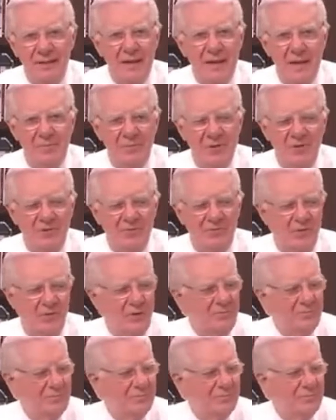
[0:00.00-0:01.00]
Isn't that
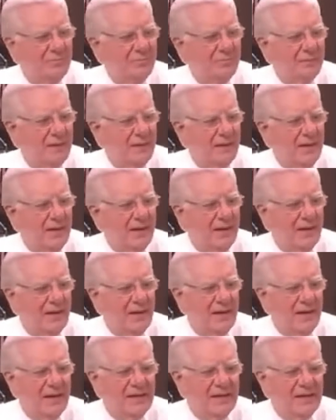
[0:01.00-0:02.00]
beautiful?
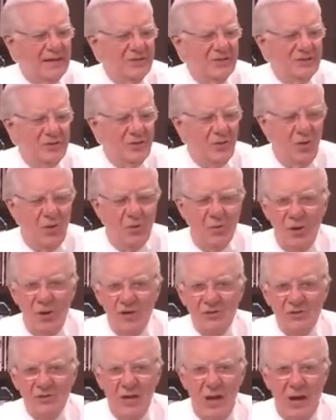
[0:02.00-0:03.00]
It is your
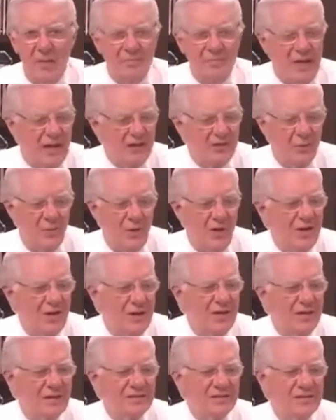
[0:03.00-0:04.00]
workshop. That's where
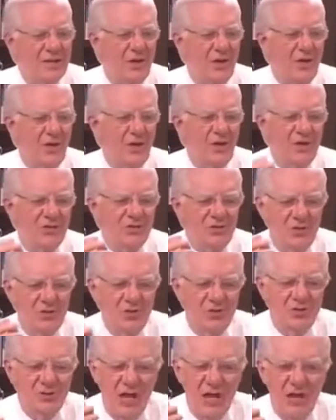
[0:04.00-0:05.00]
it is. This
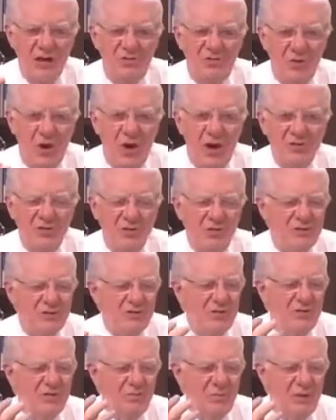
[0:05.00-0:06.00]
new state of
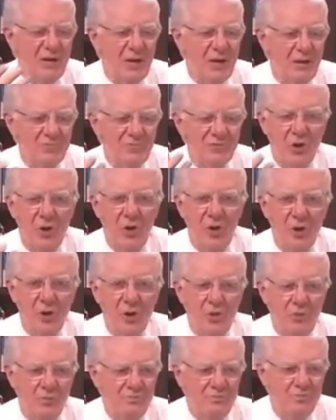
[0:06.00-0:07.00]
consciousness becomes your
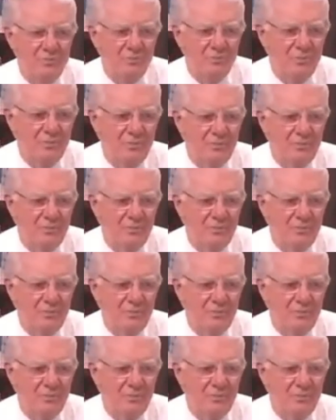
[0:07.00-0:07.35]
home,